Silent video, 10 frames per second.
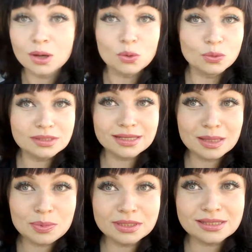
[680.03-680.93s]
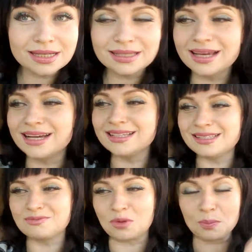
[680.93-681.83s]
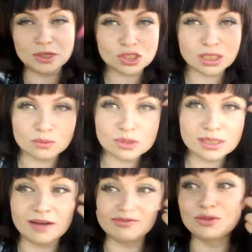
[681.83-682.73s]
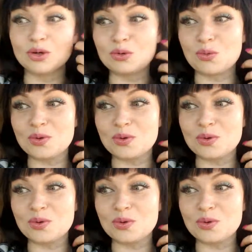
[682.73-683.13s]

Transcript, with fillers: With that being said, guys, from Michigan with Love, don't